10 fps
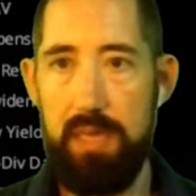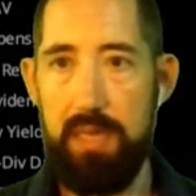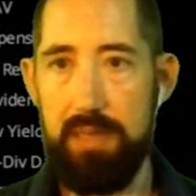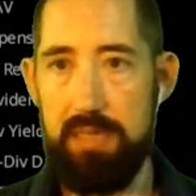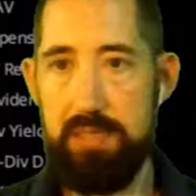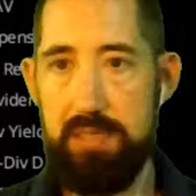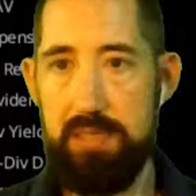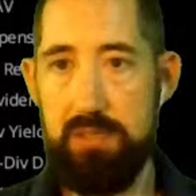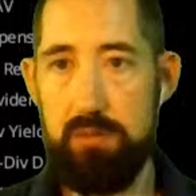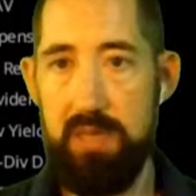unless you
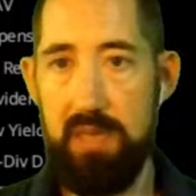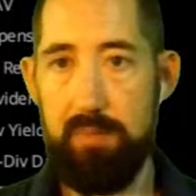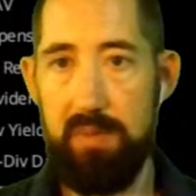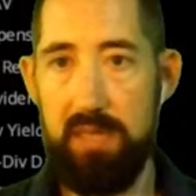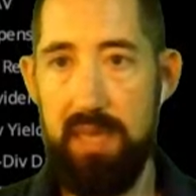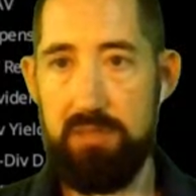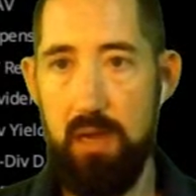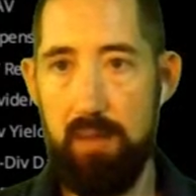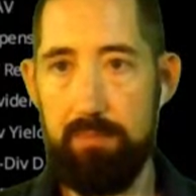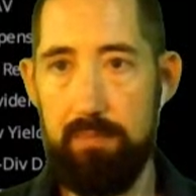came in at that
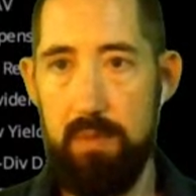top